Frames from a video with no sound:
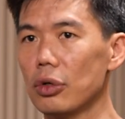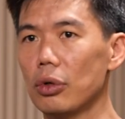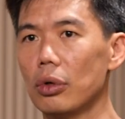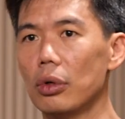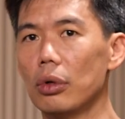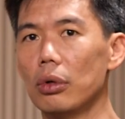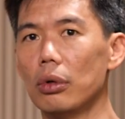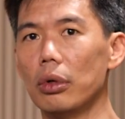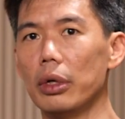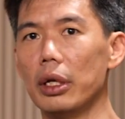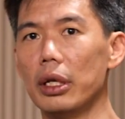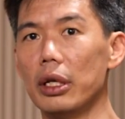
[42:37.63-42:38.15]

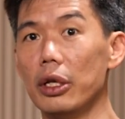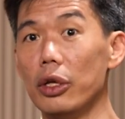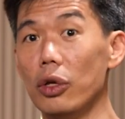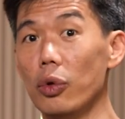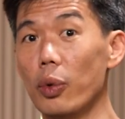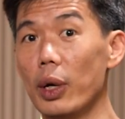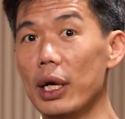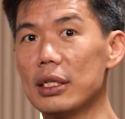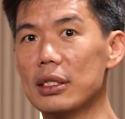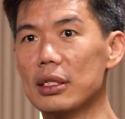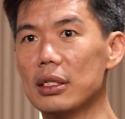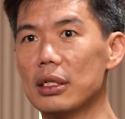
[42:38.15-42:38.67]
So in the
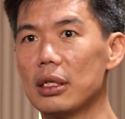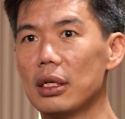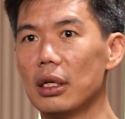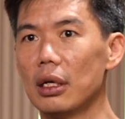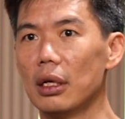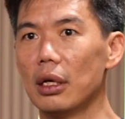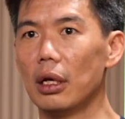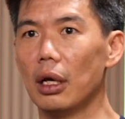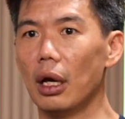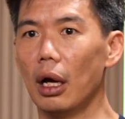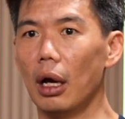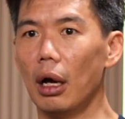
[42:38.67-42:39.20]
US,
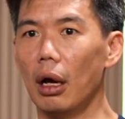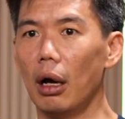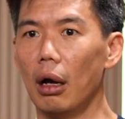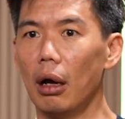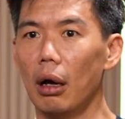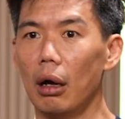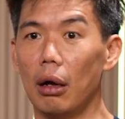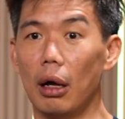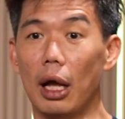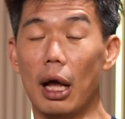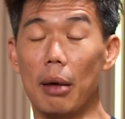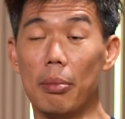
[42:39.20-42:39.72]

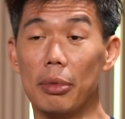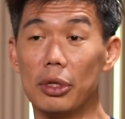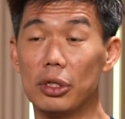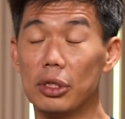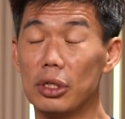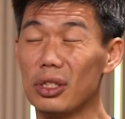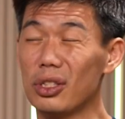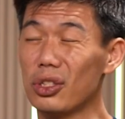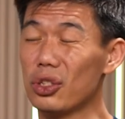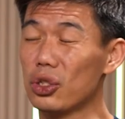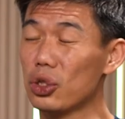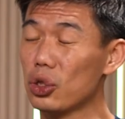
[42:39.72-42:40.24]

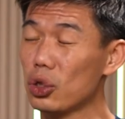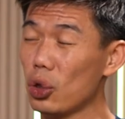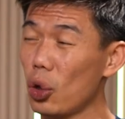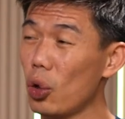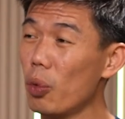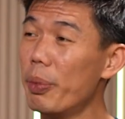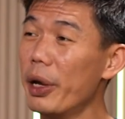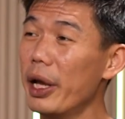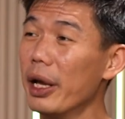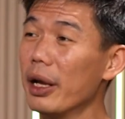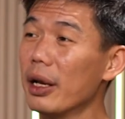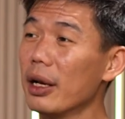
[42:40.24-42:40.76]
Amazon is
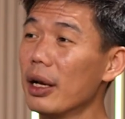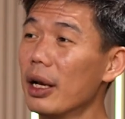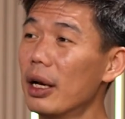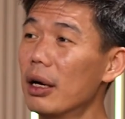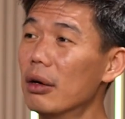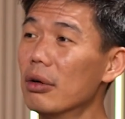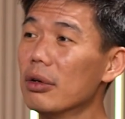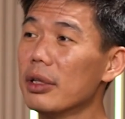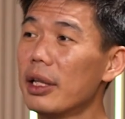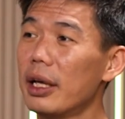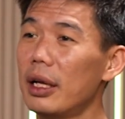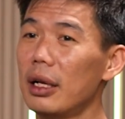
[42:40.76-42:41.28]
so big
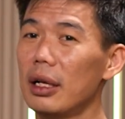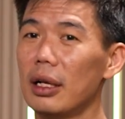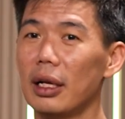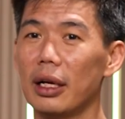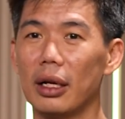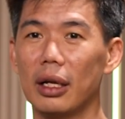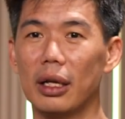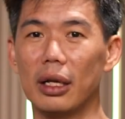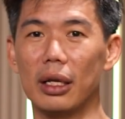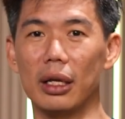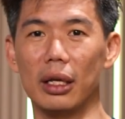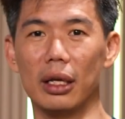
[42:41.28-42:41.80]
now that
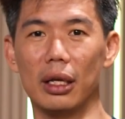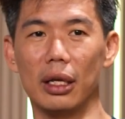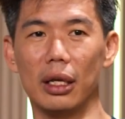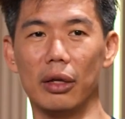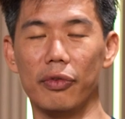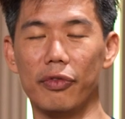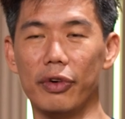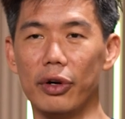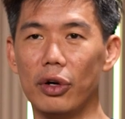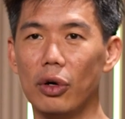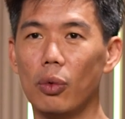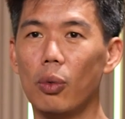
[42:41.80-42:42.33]
like
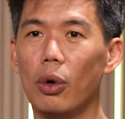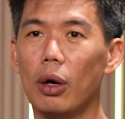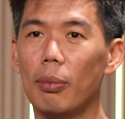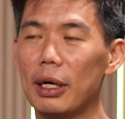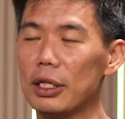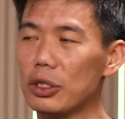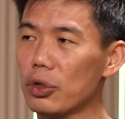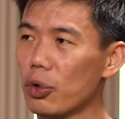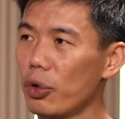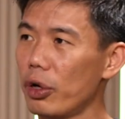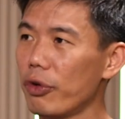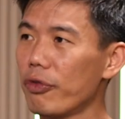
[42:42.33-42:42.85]
even though
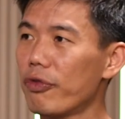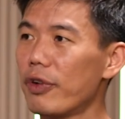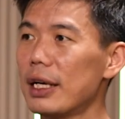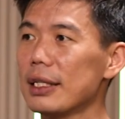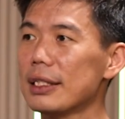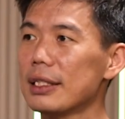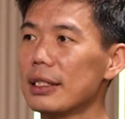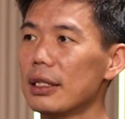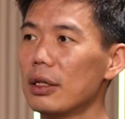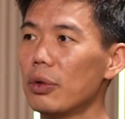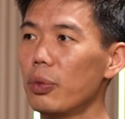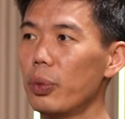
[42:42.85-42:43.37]
Walmart is growing
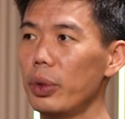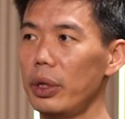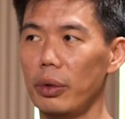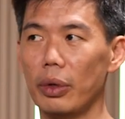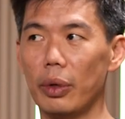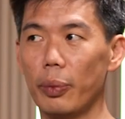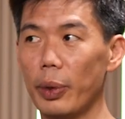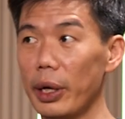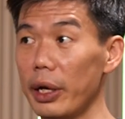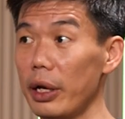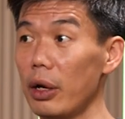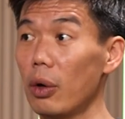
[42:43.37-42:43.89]
faster,
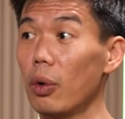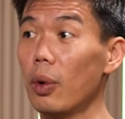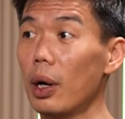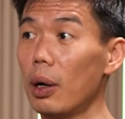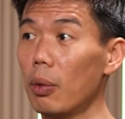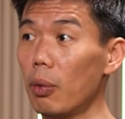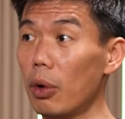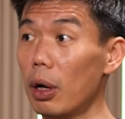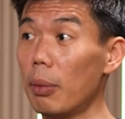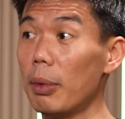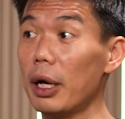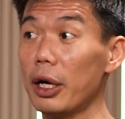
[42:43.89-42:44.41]
we're in
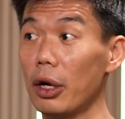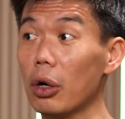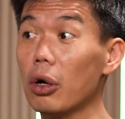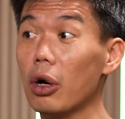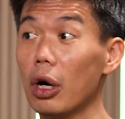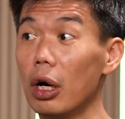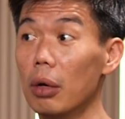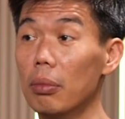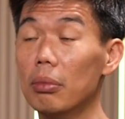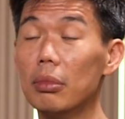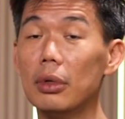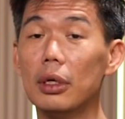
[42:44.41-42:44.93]

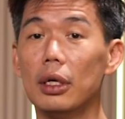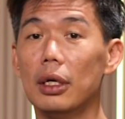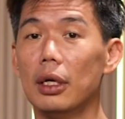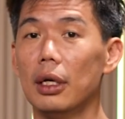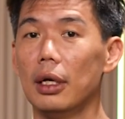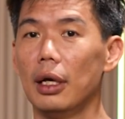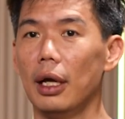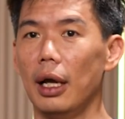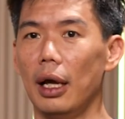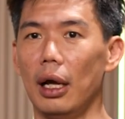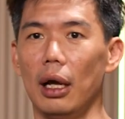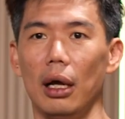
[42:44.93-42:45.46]
Walmart.com.
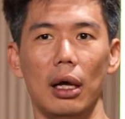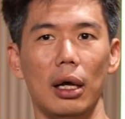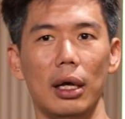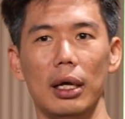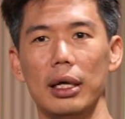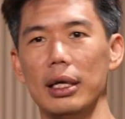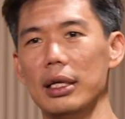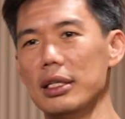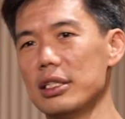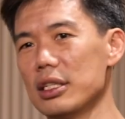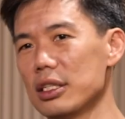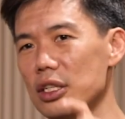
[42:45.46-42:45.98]

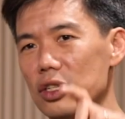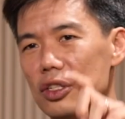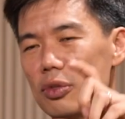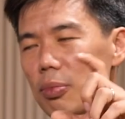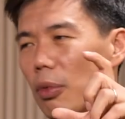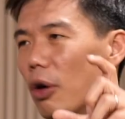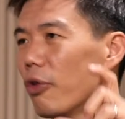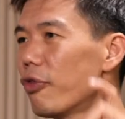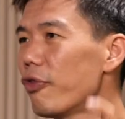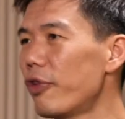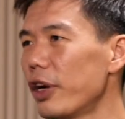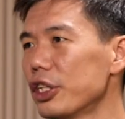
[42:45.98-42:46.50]
It's just a
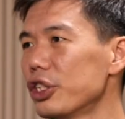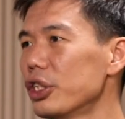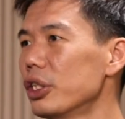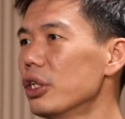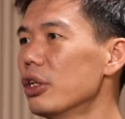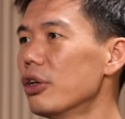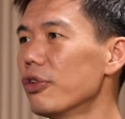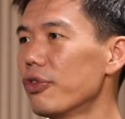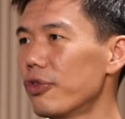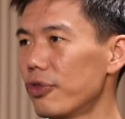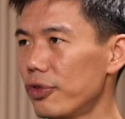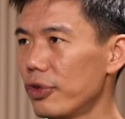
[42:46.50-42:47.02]
small
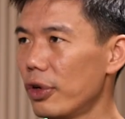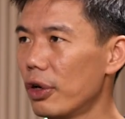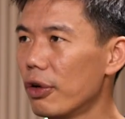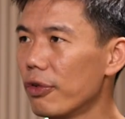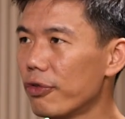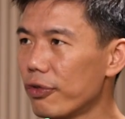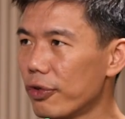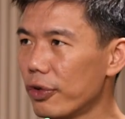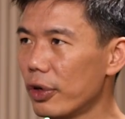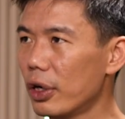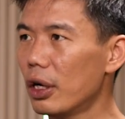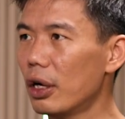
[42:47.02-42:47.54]
fraction
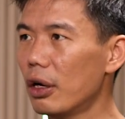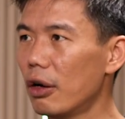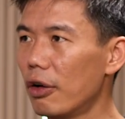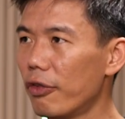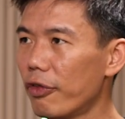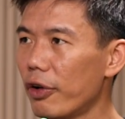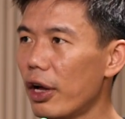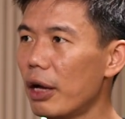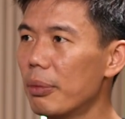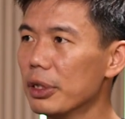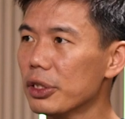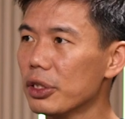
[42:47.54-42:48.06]

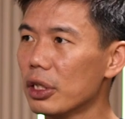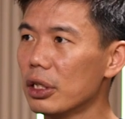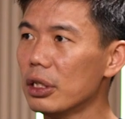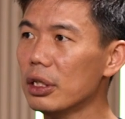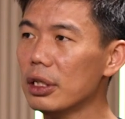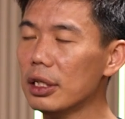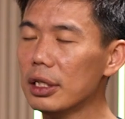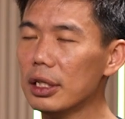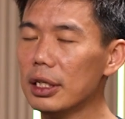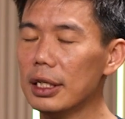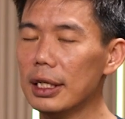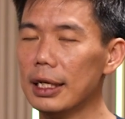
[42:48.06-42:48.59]
of
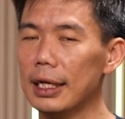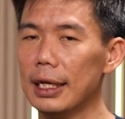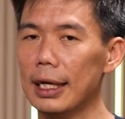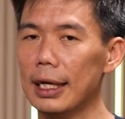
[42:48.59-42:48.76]
Amazon.